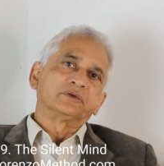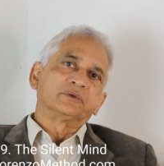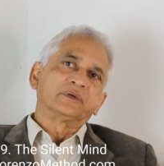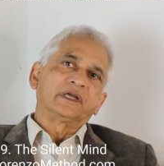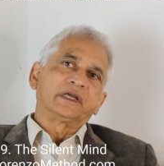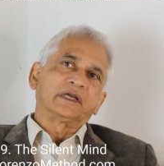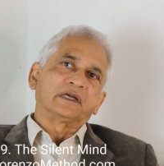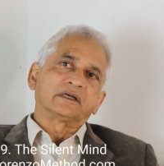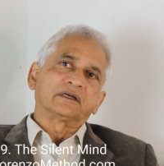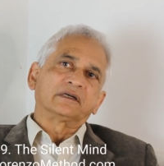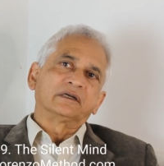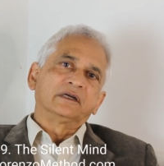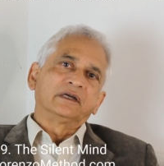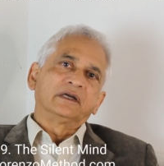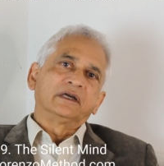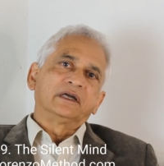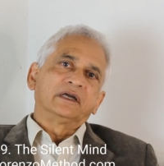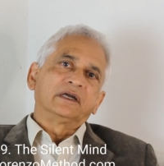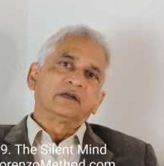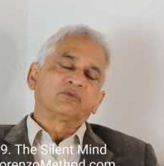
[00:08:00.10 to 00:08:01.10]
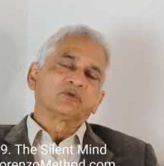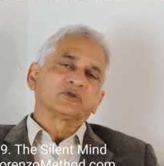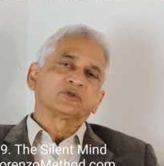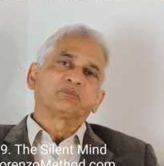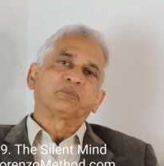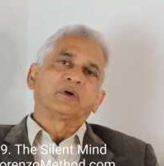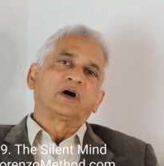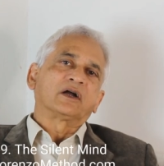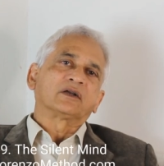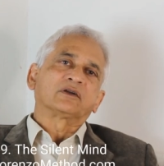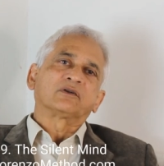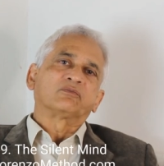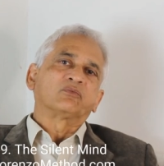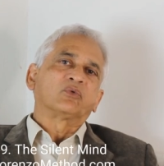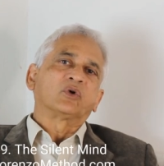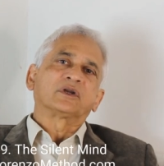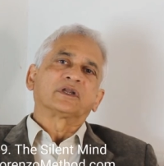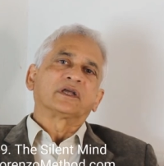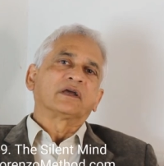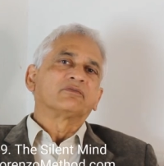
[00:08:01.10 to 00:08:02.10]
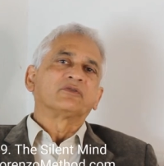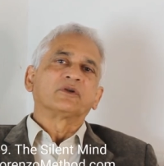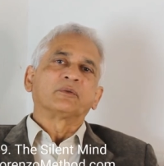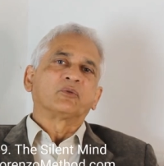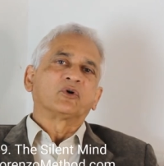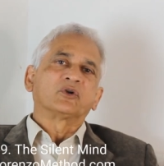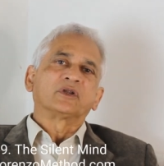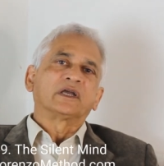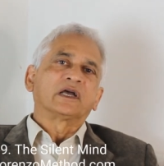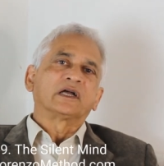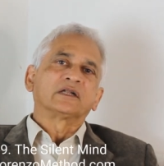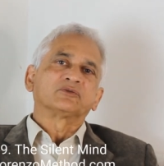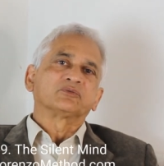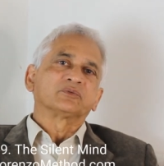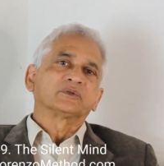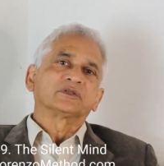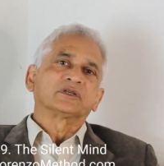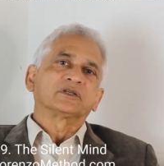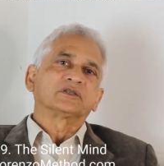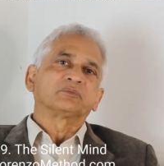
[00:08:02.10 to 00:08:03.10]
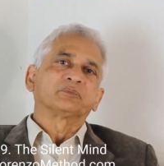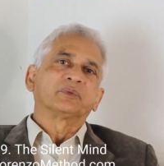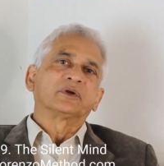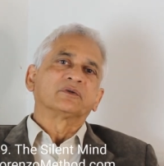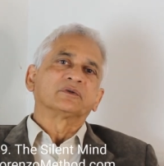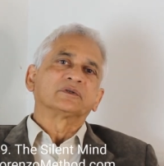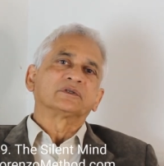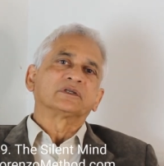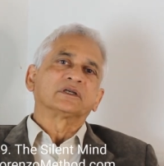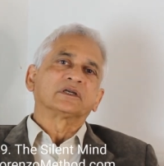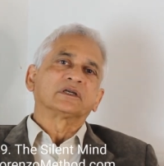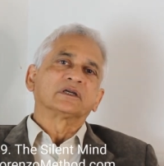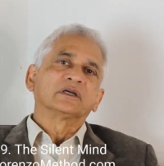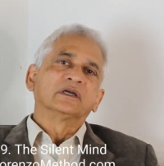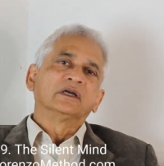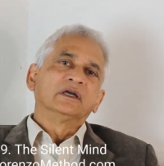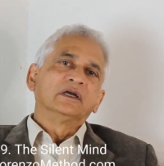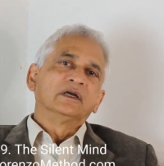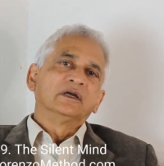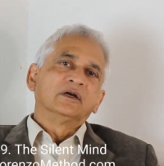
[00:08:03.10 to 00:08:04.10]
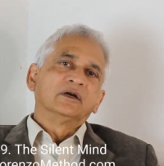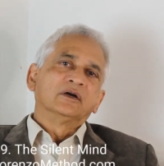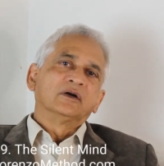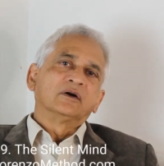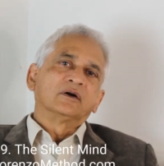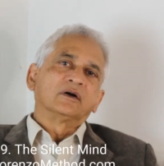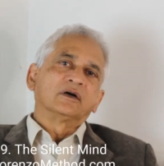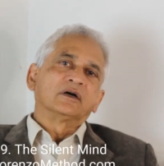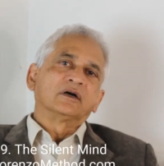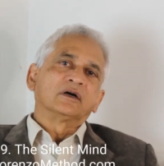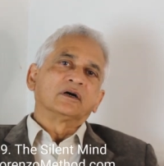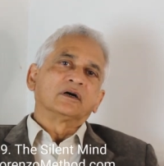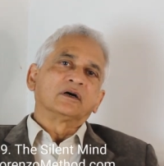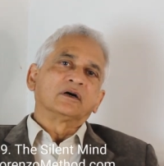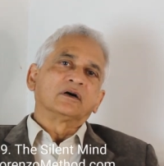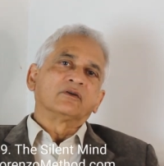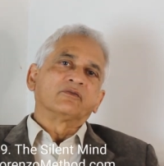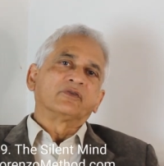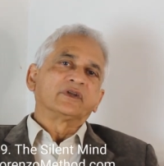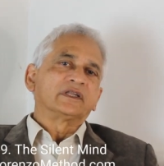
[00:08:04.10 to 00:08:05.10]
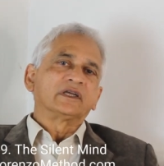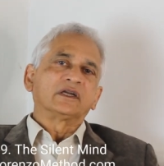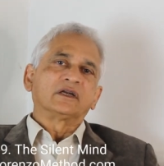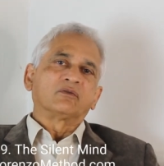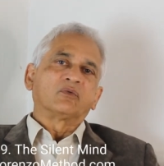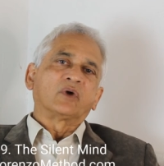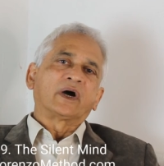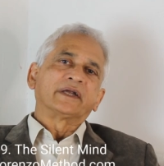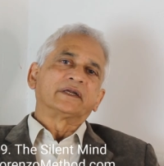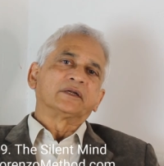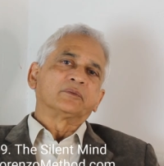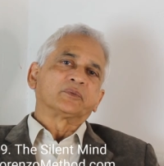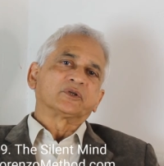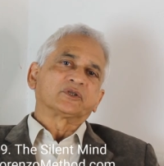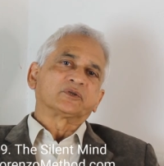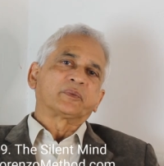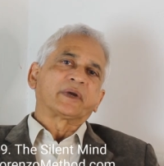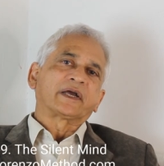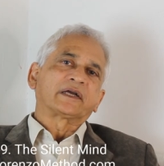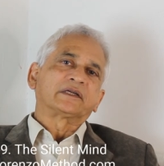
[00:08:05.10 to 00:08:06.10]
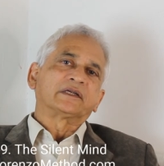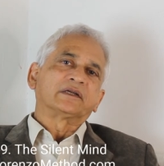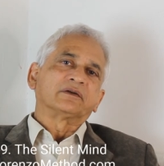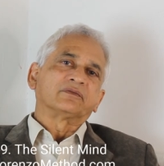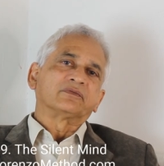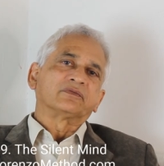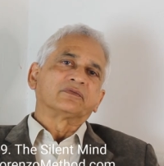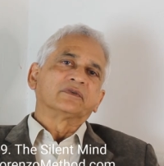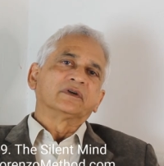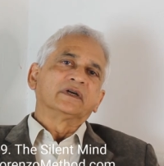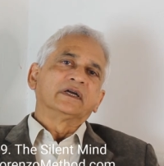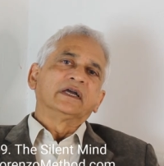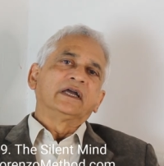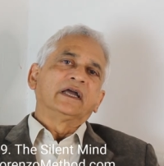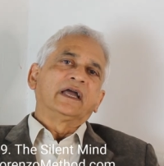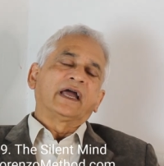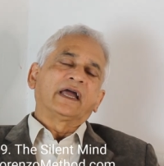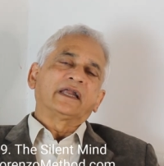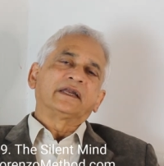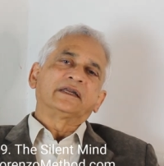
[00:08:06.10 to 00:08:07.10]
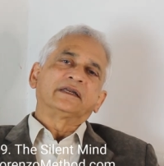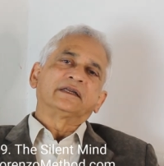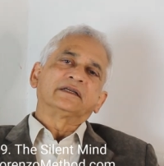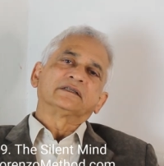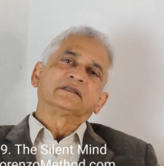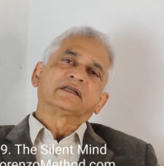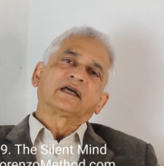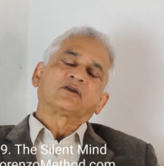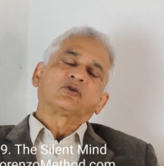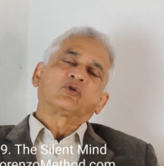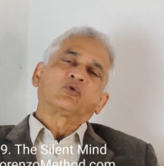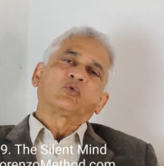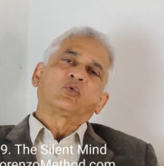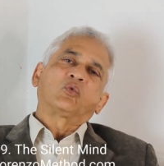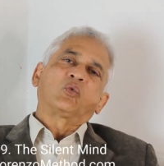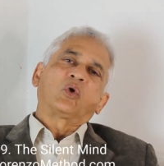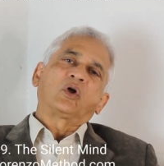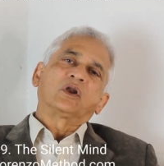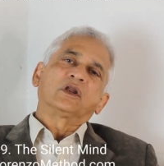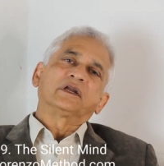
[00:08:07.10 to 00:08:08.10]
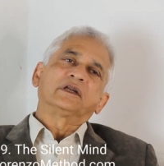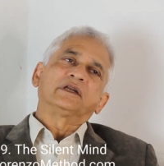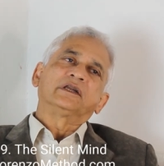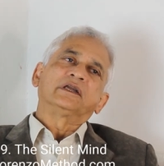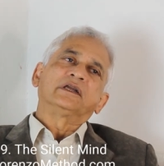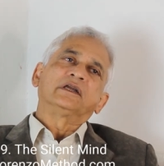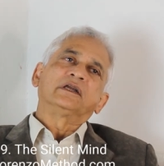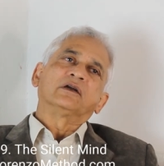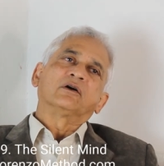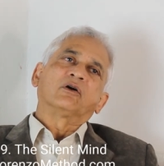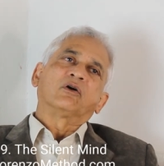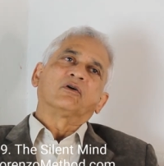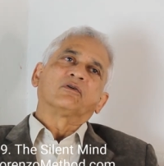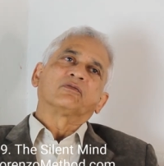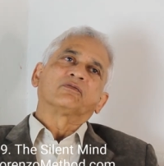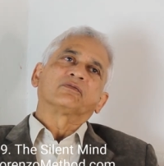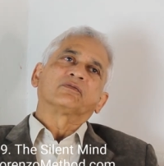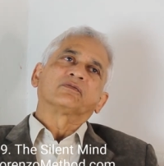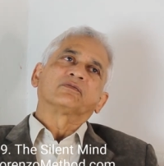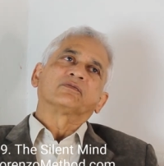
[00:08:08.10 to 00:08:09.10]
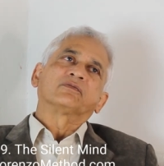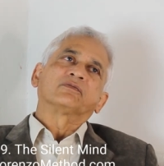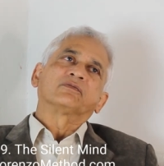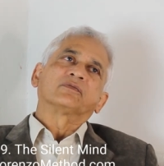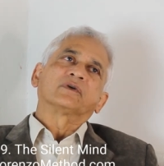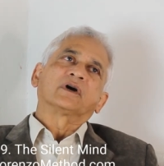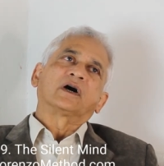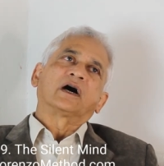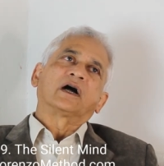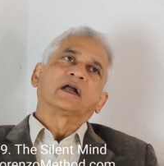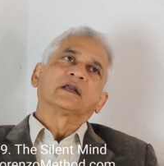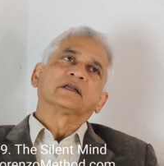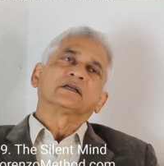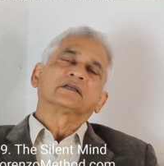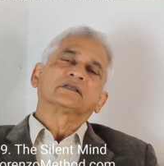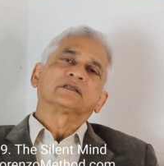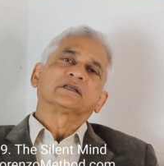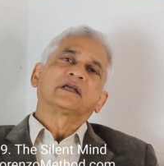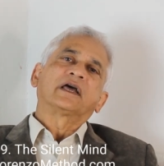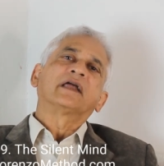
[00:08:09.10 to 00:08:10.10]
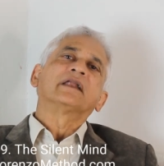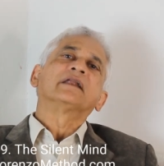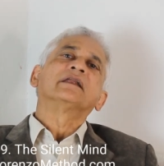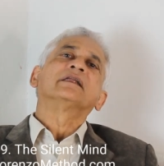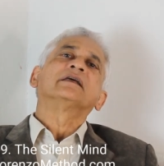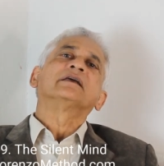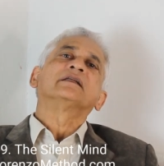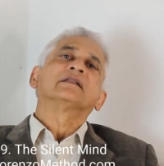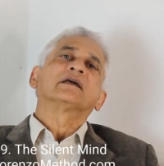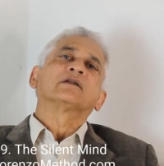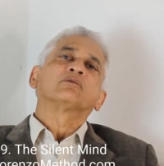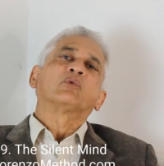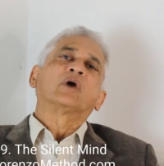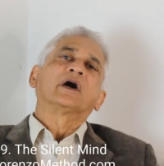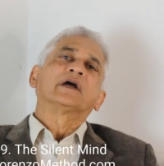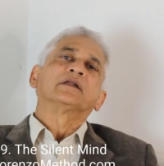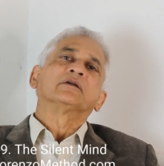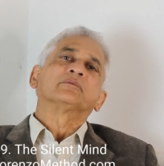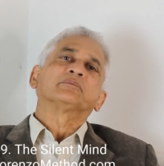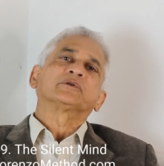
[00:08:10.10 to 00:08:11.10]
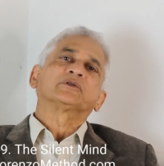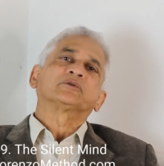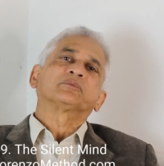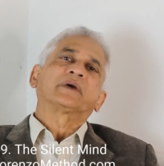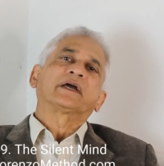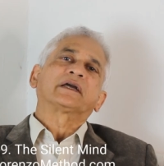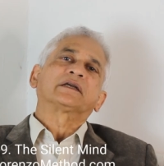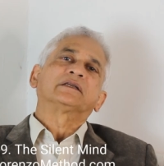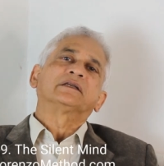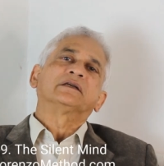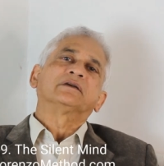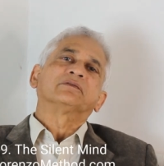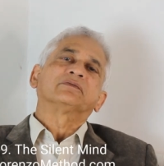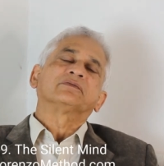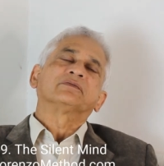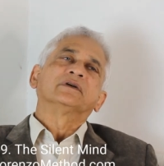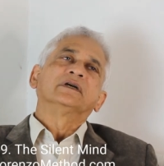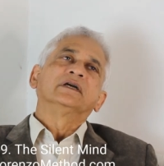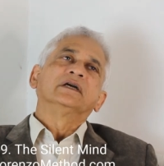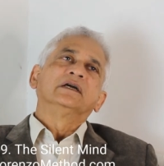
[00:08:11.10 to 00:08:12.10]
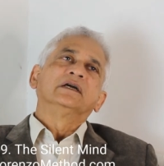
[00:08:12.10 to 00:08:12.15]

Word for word: unique. It was part of what everybody else was experiencing uh, within a wider perspective. And it is that quality of understanding that wider perspective